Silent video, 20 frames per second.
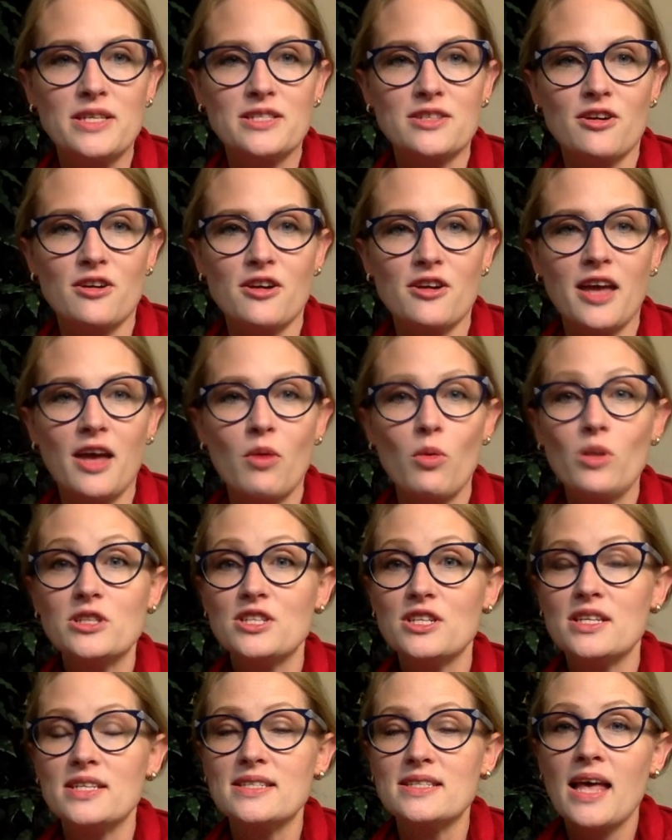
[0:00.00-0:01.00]
circuit,
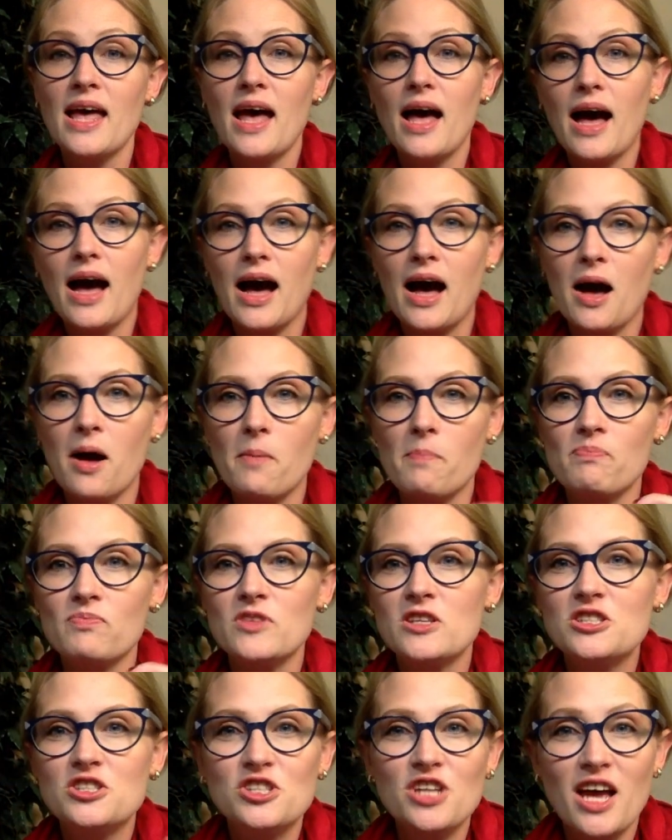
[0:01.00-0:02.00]
which is
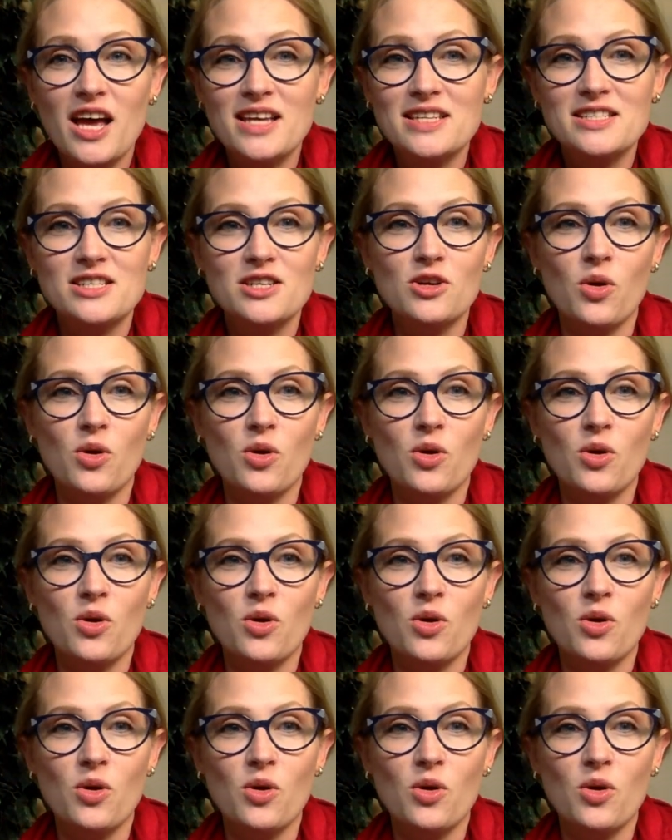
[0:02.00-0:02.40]
just